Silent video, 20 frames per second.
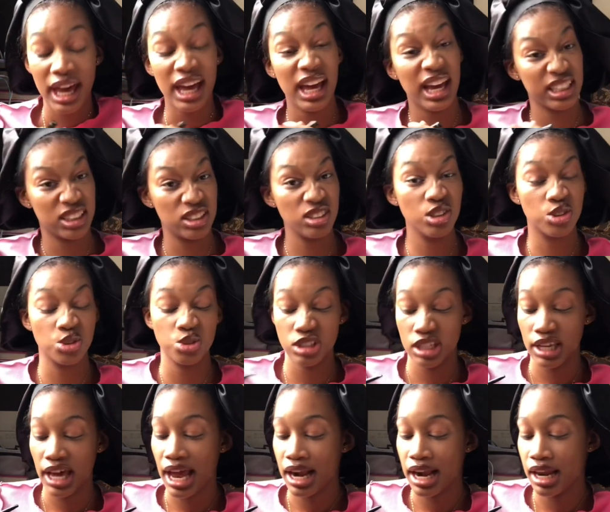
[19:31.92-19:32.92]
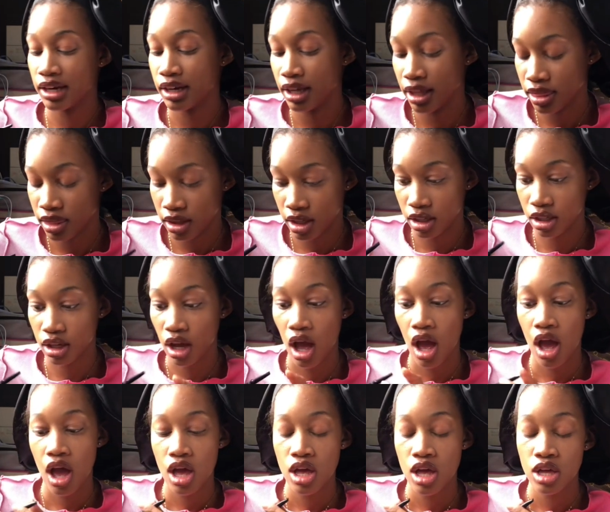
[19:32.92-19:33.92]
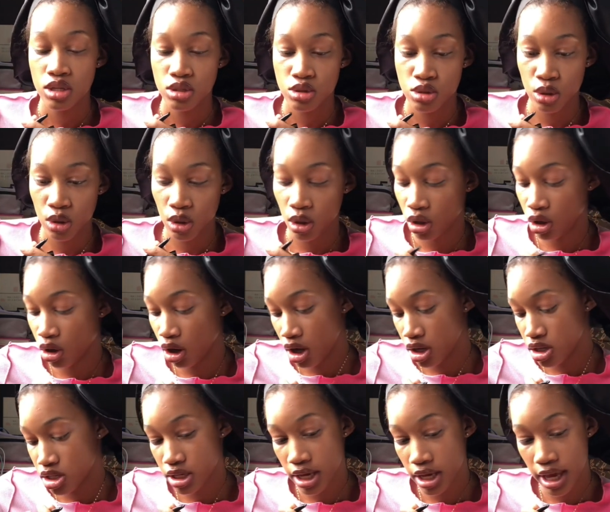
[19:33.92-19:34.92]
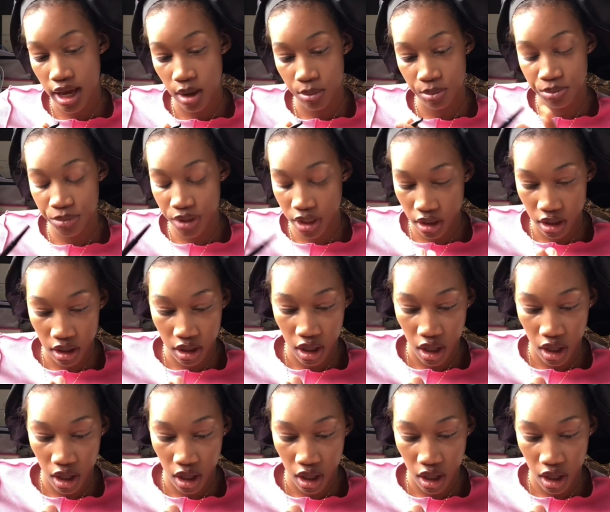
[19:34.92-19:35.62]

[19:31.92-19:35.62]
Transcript: I still do the eyeliner thing so god help me